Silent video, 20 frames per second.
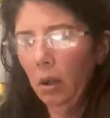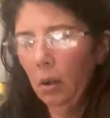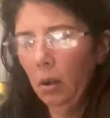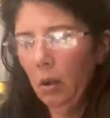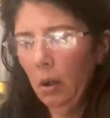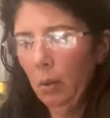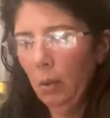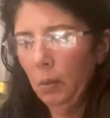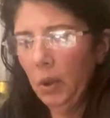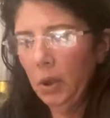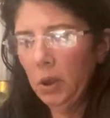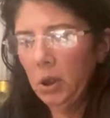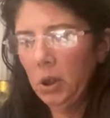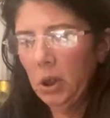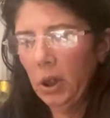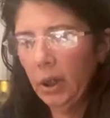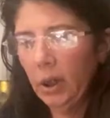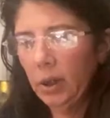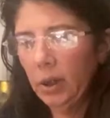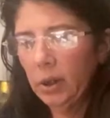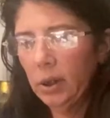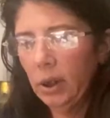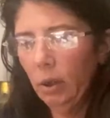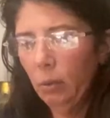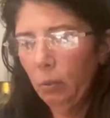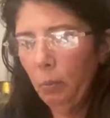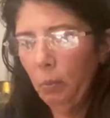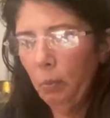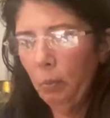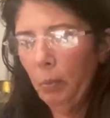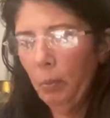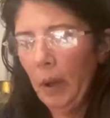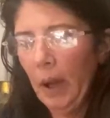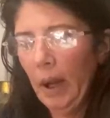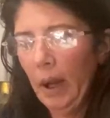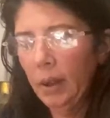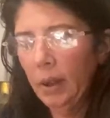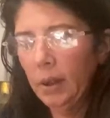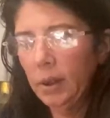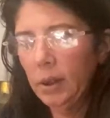I'm going to check and see if
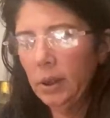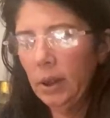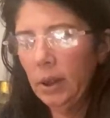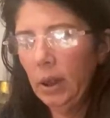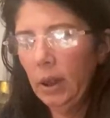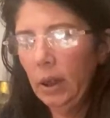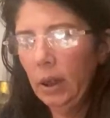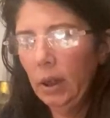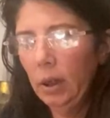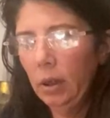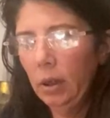Patsy...